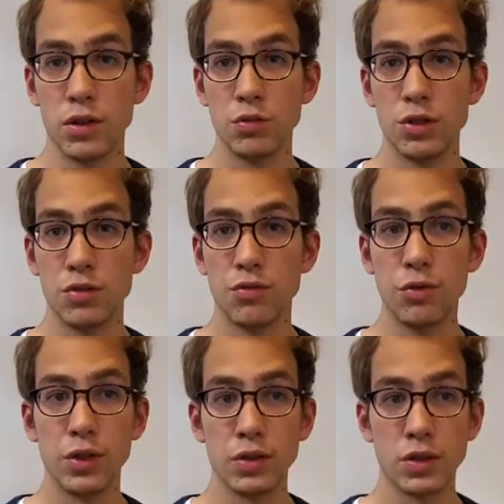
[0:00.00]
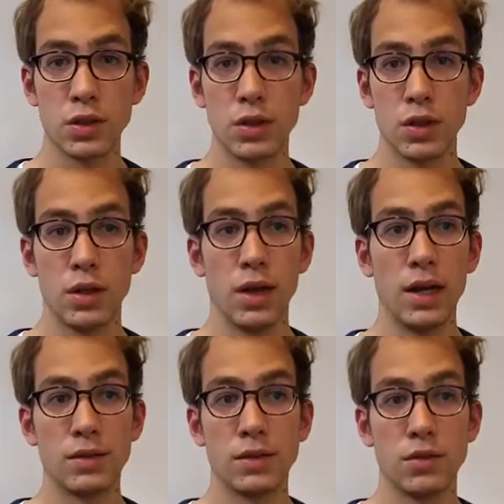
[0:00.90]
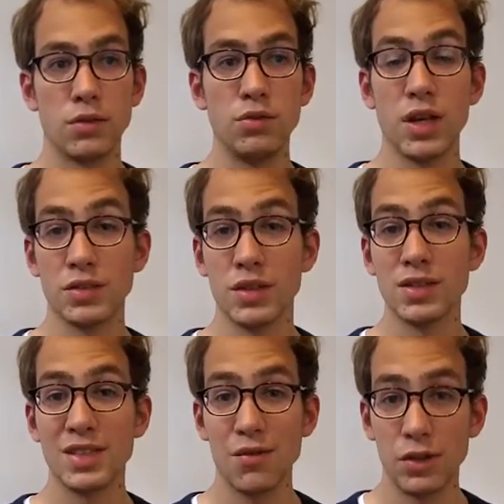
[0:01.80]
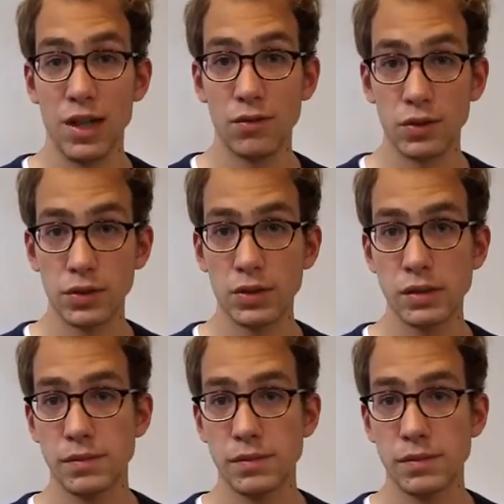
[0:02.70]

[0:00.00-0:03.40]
tuition freeze at 2007 levels.